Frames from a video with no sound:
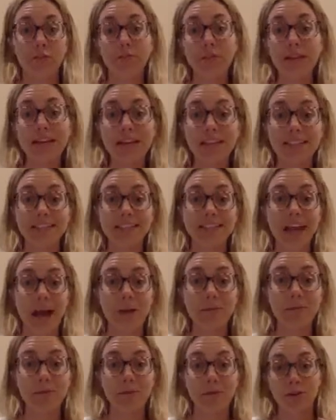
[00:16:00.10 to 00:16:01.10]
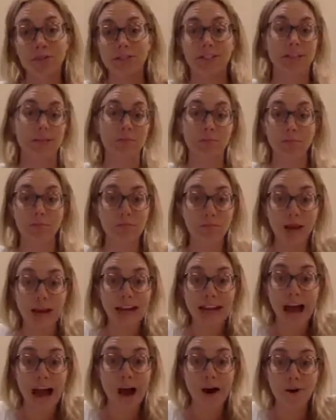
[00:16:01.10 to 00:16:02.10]
me, it's Gabby Bernstein right
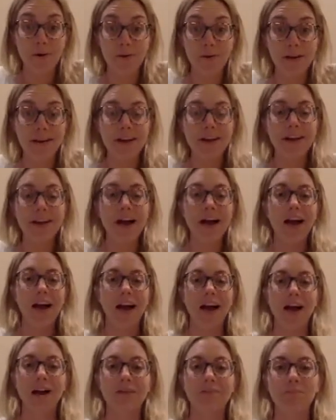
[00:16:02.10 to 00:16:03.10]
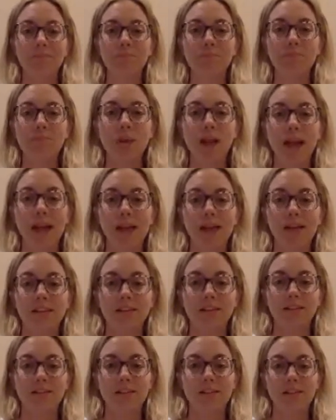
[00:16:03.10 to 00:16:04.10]
now.
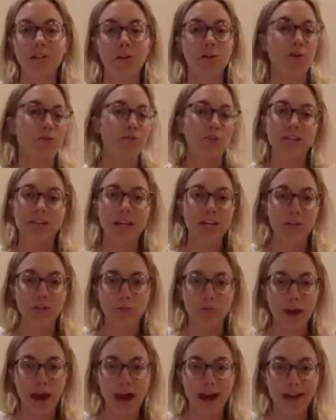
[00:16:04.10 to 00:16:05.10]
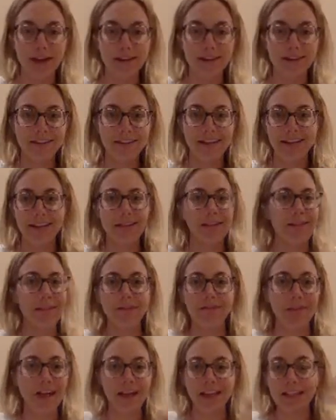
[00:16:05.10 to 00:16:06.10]
And the universe has your back. Like, I love
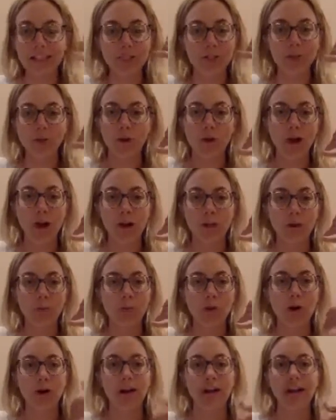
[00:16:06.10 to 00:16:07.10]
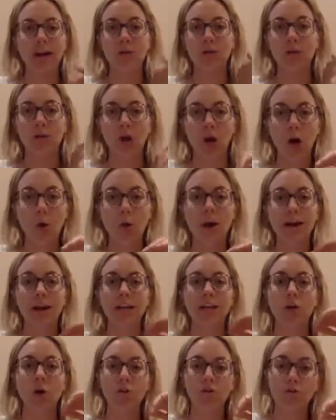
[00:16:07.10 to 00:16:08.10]
that. I listened to an audiobook and I
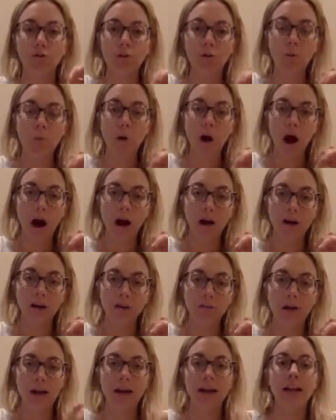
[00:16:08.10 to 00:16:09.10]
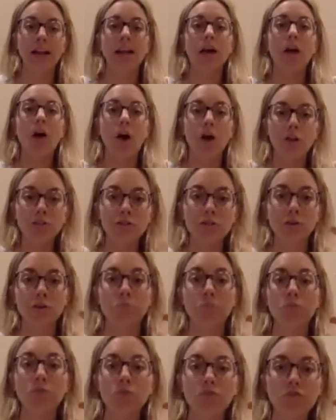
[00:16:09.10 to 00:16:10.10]
go for a walk, right? Also,
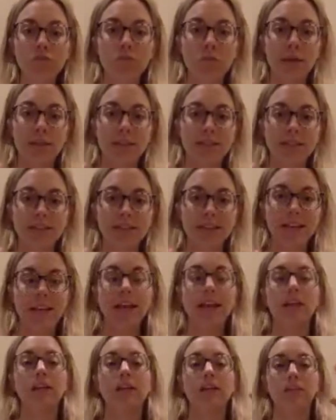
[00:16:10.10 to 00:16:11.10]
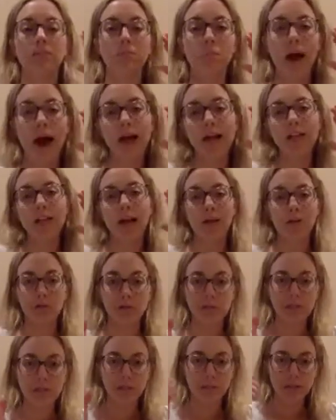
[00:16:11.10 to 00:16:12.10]
movement is bilateral
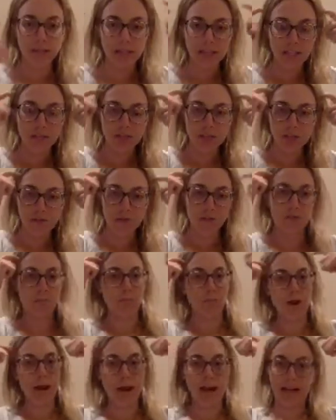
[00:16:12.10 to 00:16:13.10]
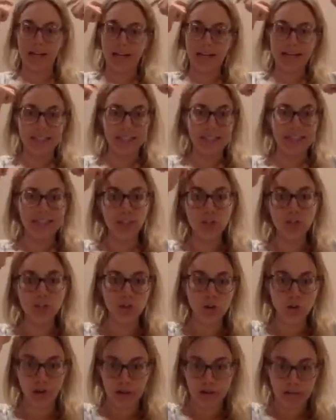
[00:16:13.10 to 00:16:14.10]
stimulation of your brain. It's
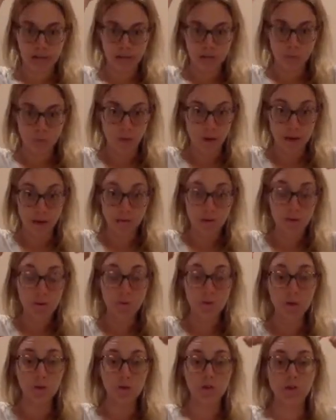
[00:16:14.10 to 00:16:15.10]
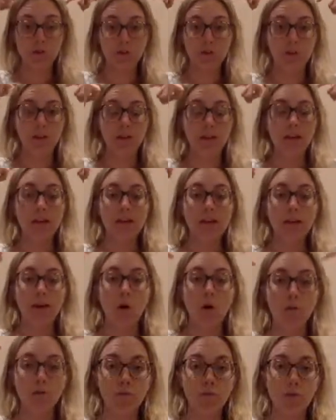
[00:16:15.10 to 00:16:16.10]
integrating whatever emotional,
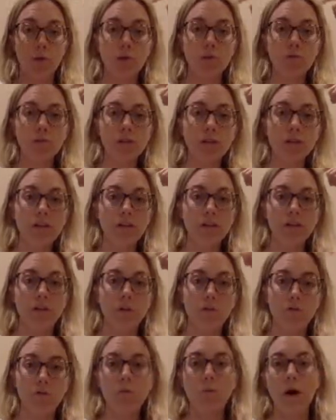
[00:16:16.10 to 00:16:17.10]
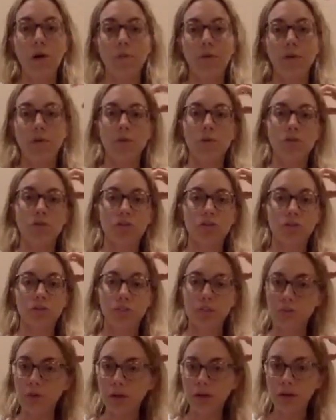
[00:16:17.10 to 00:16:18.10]
overwhelming emotional
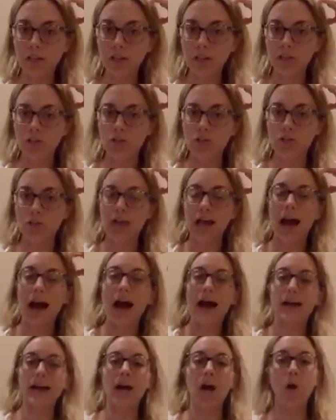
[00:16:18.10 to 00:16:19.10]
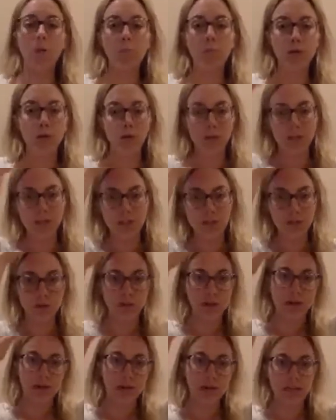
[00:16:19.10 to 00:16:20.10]
experience you just had, helping you
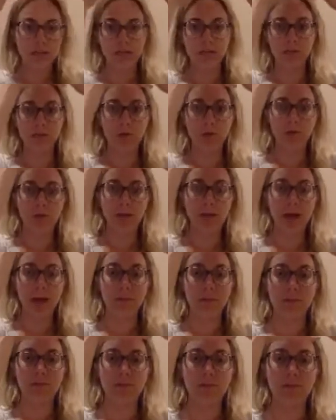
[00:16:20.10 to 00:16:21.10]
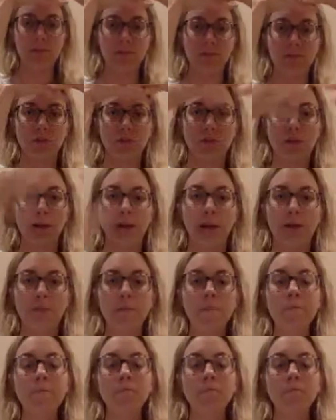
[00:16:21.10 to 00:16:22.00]
integrate it into both hemispheres of your brain.